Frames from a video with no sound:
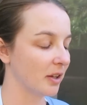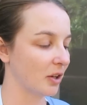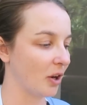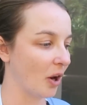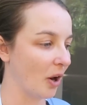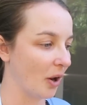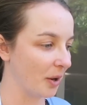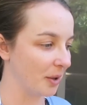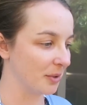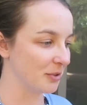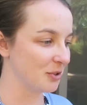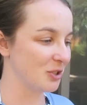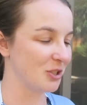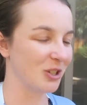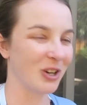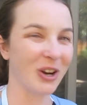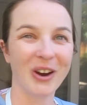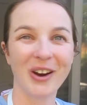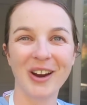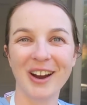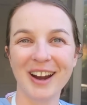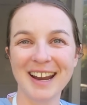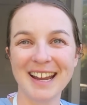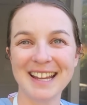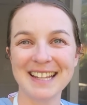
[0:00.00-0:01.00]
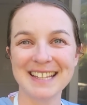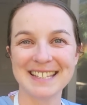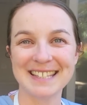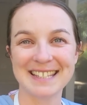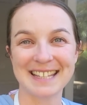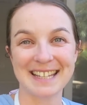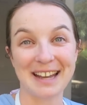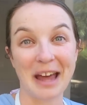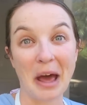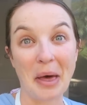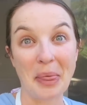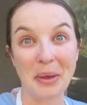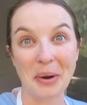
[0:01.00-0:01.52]
car insurance
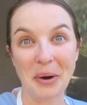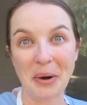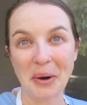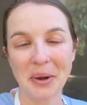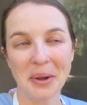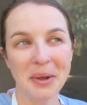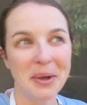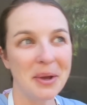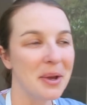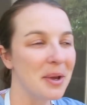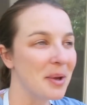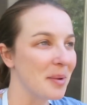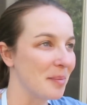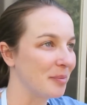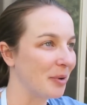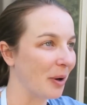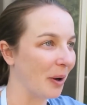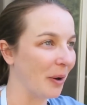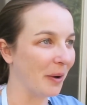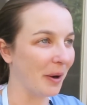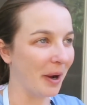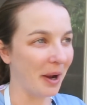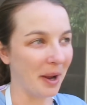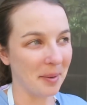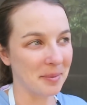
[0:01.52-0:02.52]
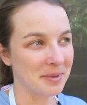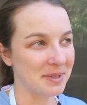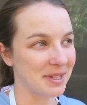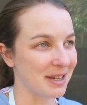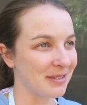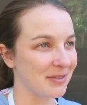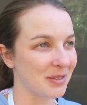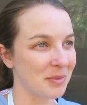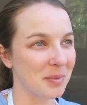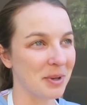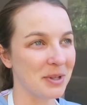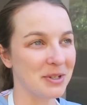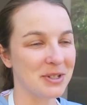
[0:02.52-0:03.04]
and other programs. I
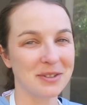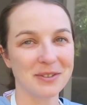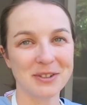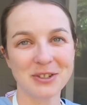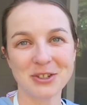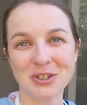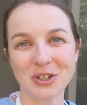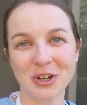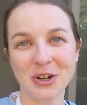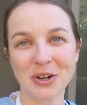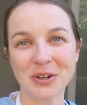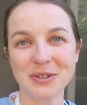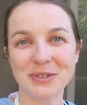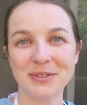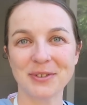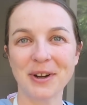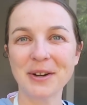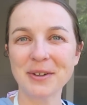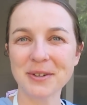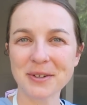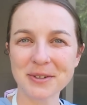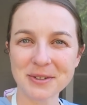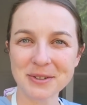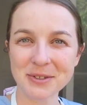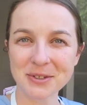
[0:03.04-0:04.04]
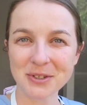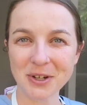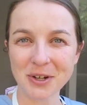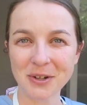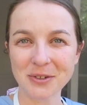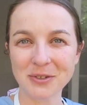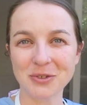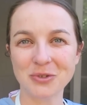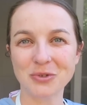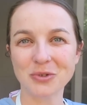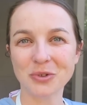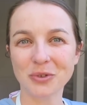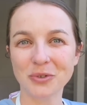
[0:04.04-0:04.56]
have a bunch of insurance, renter's
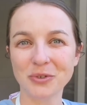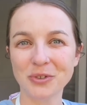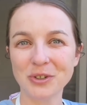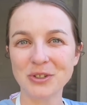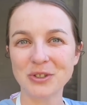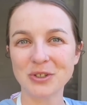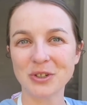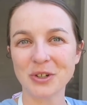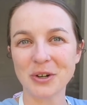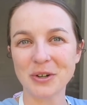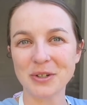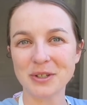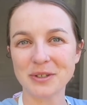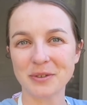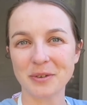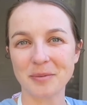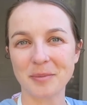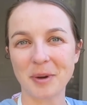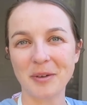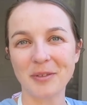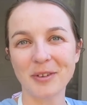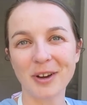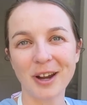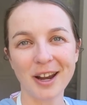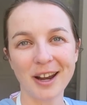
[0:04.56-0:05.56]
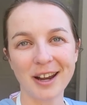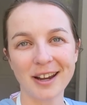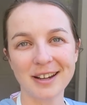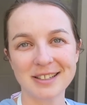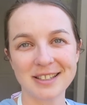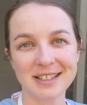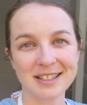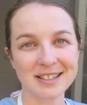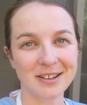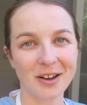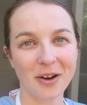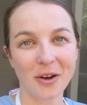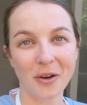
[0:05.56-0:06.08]
insurance, jewelry insurance for my ring,
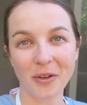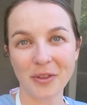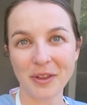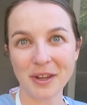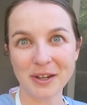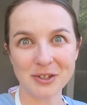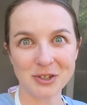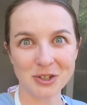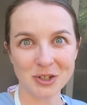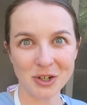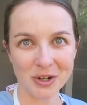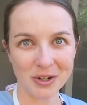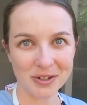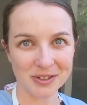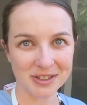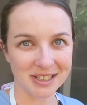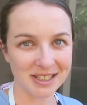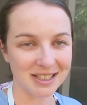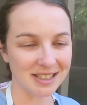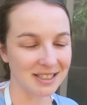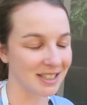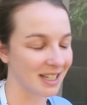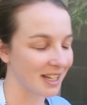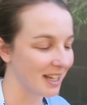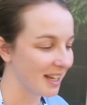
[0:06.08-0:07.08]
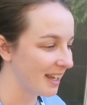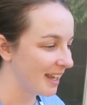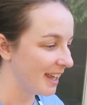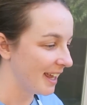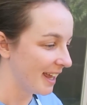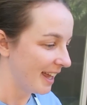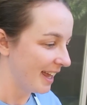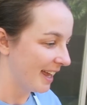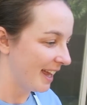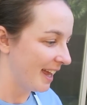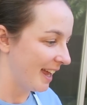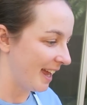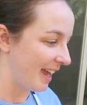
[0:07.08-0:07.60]
just all the insurances.
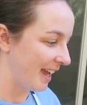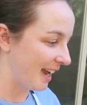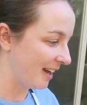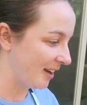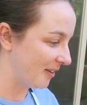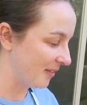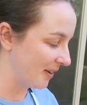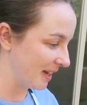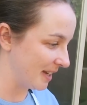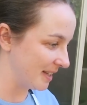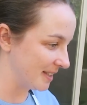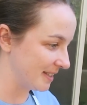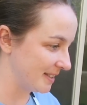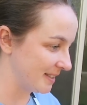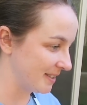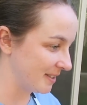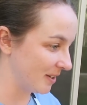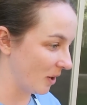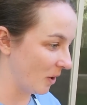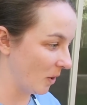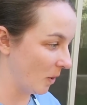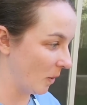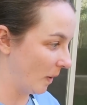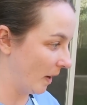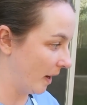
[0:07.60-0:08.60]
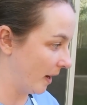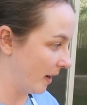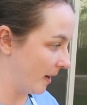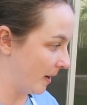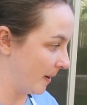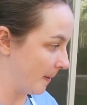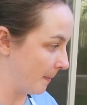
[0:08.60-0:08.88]
Anyways, so